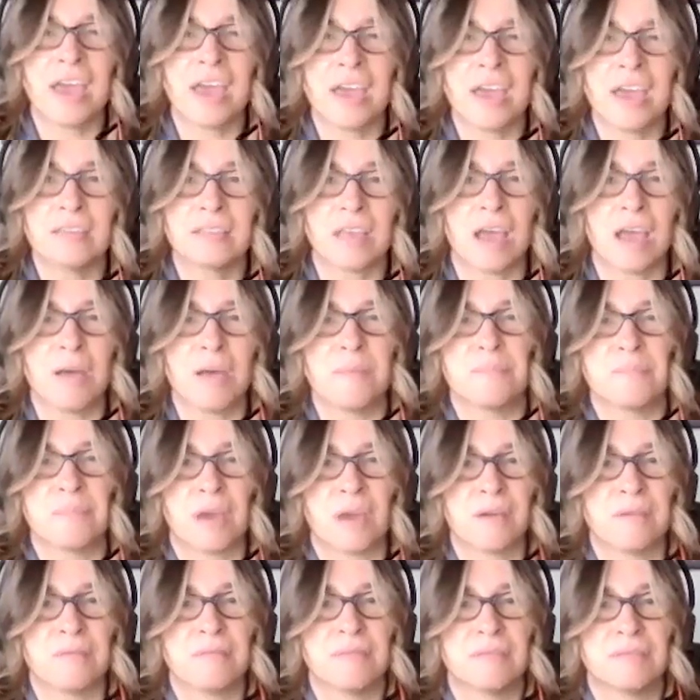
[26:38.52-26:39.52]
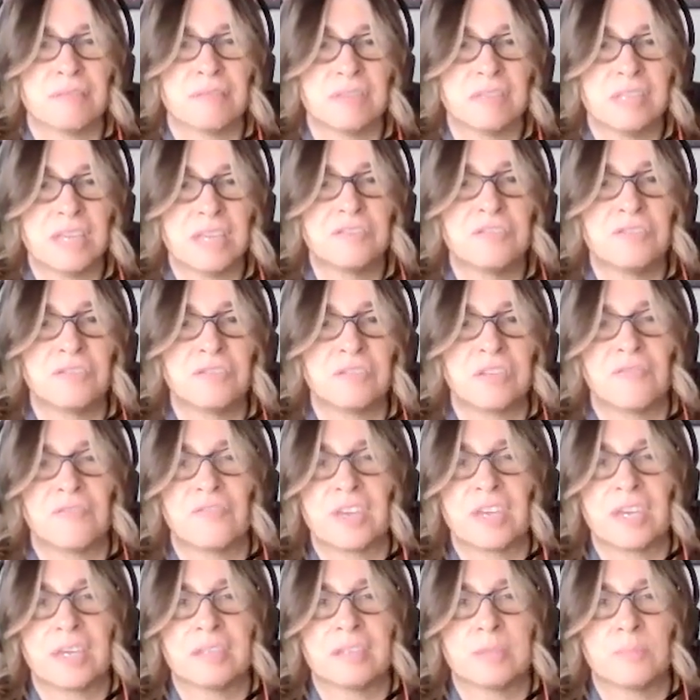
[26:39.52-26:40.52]
heads up, the death
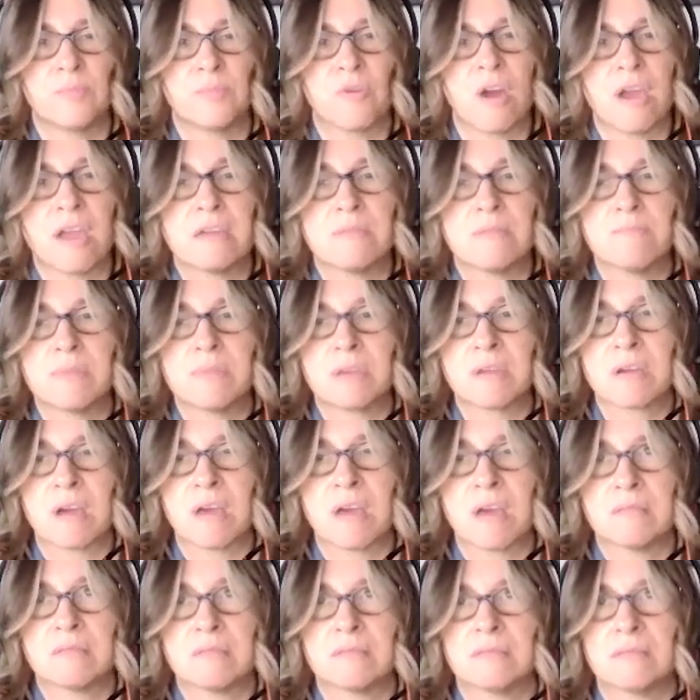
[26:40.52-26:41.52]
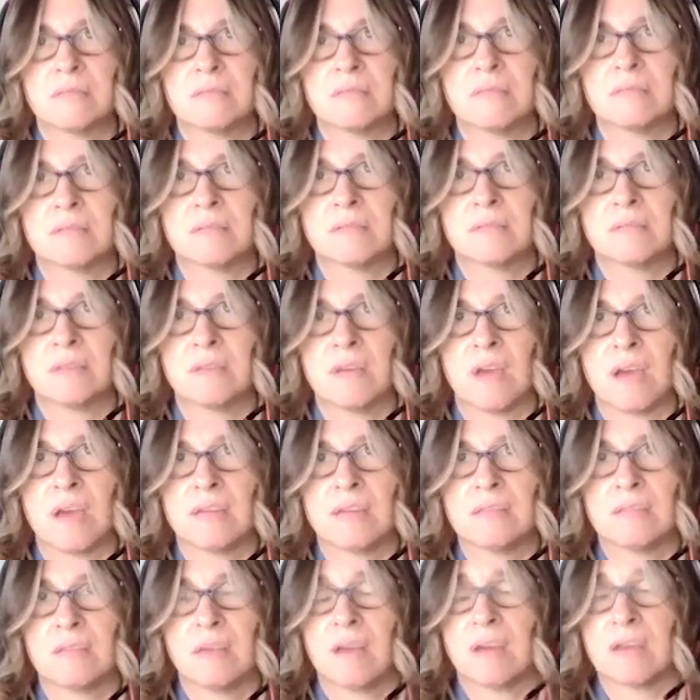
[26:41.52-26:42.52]
certificates, Brian, because
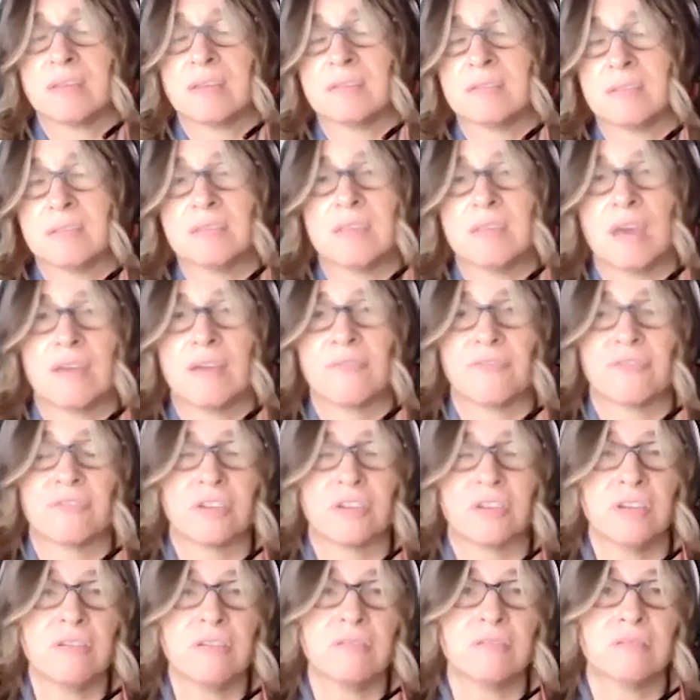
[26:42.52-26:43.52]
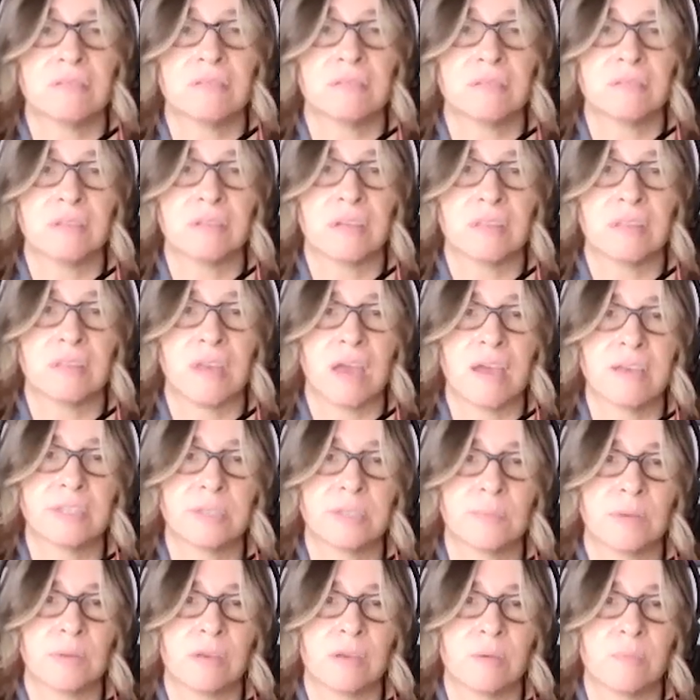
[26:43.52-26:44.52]
I did that for years at the
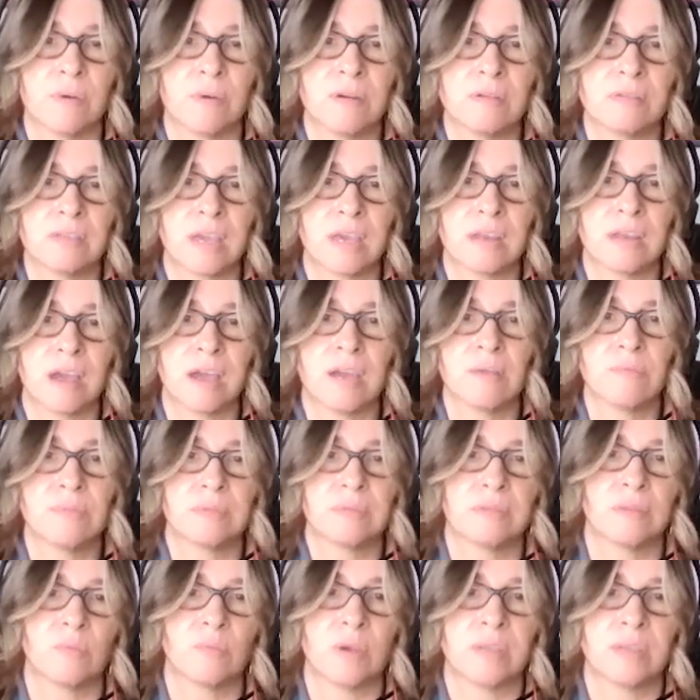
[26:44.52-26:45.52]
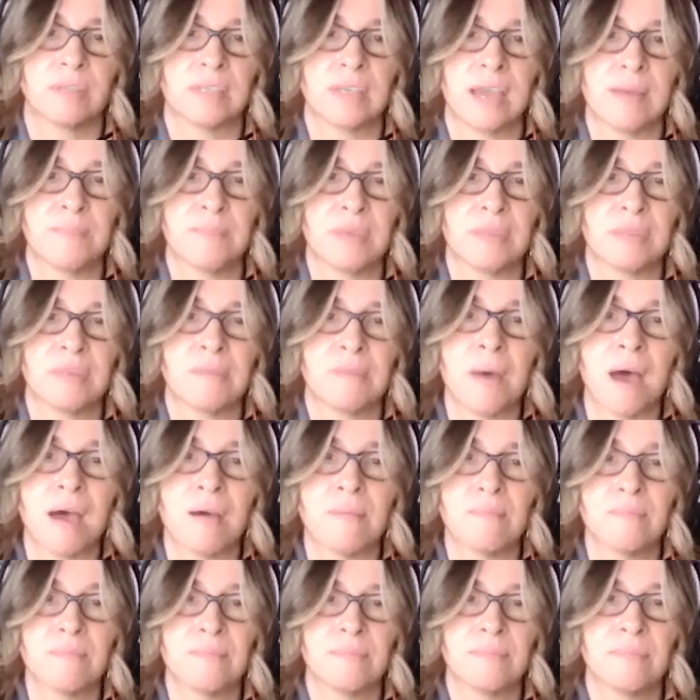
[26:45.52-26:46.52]
hospital I worked at. I was the one typing them
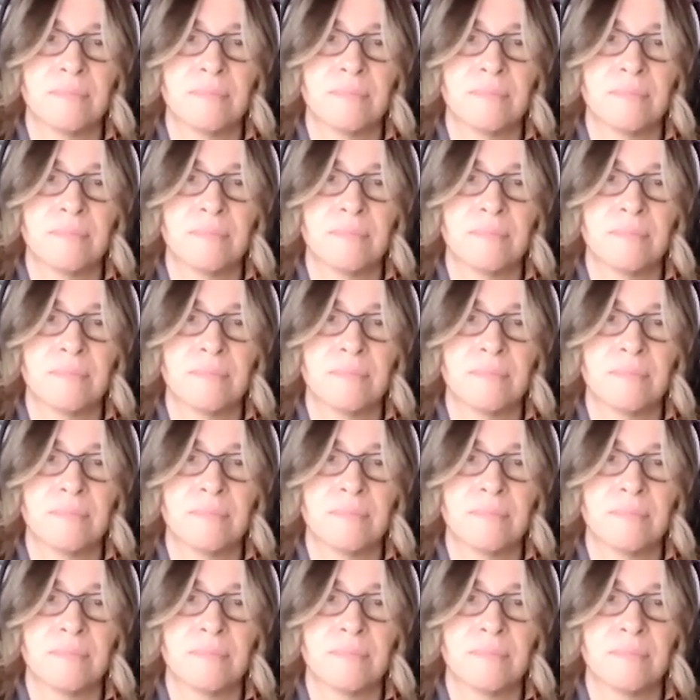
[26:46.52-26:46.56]
up.